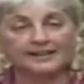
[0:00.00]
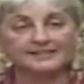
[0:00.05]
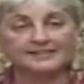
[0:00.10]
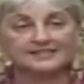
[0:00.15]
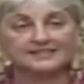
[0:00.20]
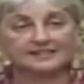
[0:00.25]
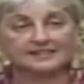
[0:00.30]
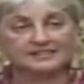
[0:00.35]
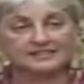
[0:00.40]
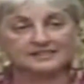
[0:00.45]
and
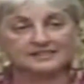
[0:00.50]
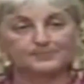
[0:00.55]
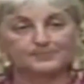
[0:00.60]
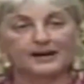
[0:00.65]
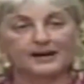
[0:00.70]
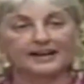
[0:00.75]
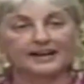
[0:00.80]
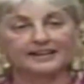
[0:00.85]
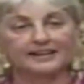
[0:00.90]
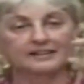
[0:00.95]
it's
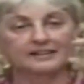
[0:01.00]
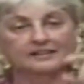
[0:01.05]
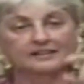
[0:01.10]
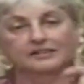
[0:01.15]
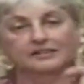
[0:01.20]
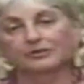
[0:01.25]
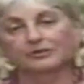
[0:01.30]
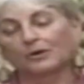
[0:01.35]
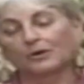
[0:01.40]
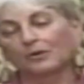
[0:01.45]
spotting, and you
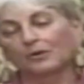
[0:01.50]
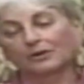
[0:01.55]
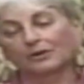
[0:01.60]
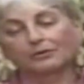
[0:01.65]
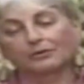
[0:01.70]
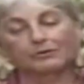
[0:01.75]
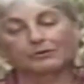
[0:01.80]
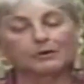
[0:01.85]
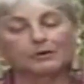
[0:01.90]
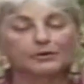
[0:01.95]
don't want to
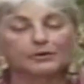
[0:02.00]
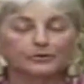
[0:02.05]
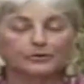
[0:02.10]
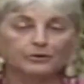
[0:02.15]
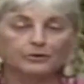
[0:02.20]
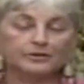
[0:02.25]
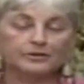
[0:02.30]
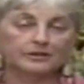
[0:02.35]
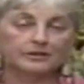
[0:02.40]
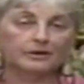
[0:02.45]
grow an
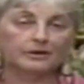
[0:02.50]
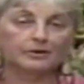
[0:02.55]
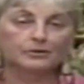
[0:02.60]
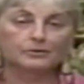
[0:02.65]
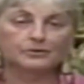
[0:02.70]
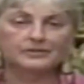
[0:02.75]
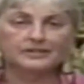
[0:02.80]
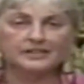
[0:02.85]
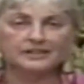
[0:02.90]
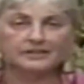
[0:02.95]
orchid a whole
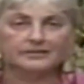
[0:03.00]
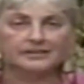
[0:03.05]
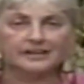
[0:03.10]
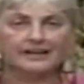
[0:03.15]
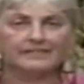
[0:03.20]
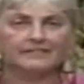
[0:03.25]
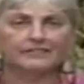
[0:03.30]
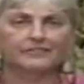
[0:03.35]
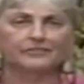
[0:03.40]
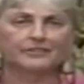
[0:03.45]
year and have a
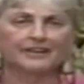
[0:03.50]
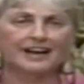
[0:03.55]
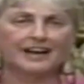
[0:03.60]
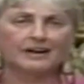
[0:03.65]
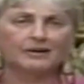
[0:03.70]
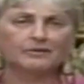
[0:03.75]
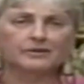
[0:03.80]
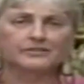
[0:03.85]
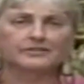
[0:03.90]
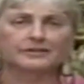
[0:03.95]
flower
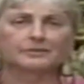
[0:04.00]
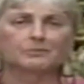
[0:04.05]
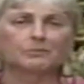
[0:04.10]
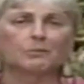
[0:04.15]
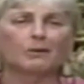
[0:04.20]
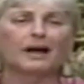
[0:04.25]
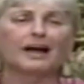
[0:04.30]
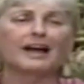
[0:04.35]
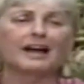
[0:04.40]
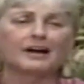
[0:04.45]
and then, wow,